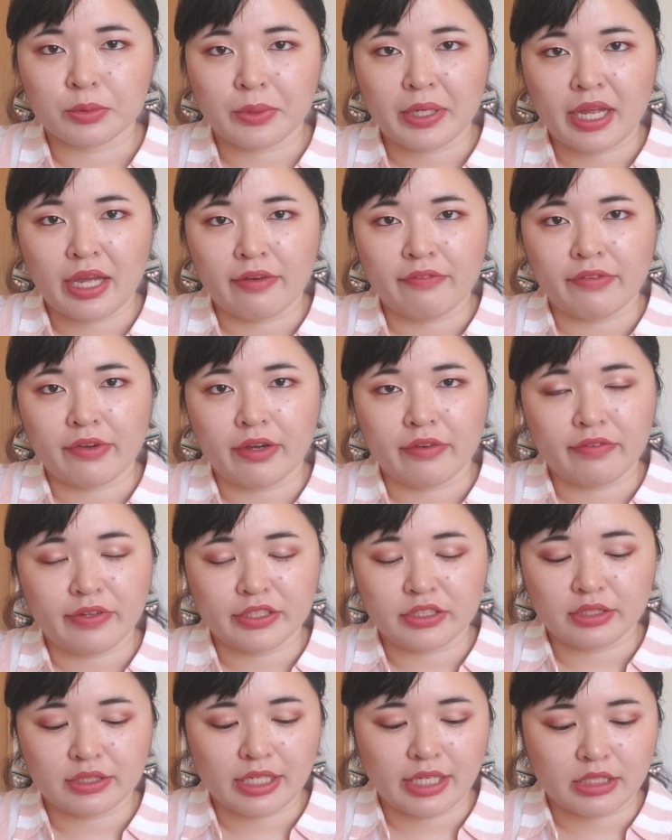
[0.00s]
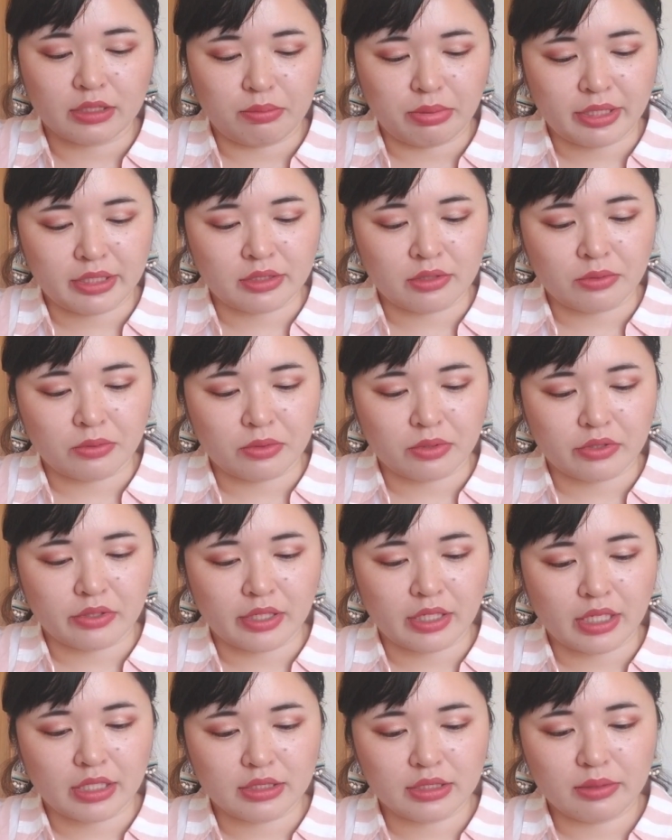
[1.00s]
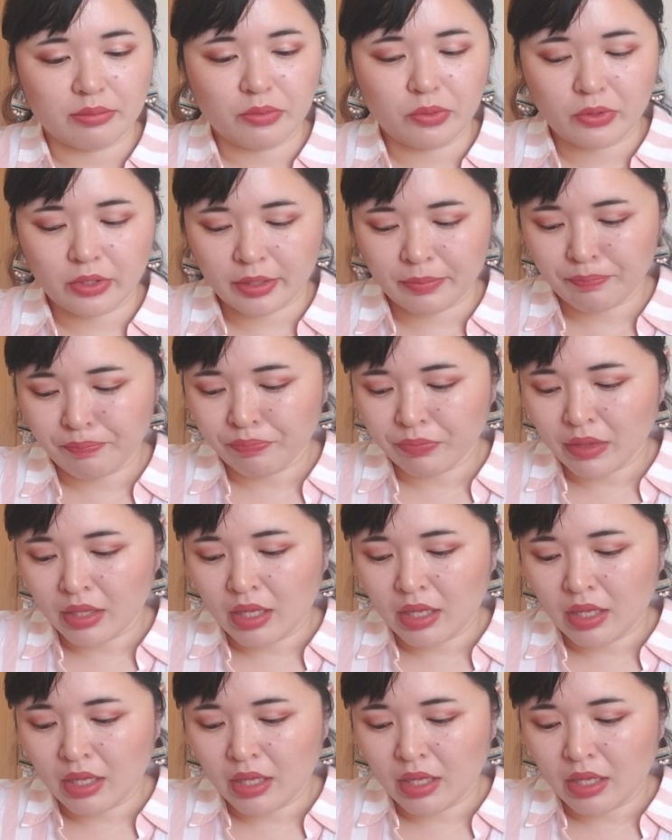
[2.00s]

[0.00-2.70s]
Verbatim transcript: were half off, I just had to place an order and get some more.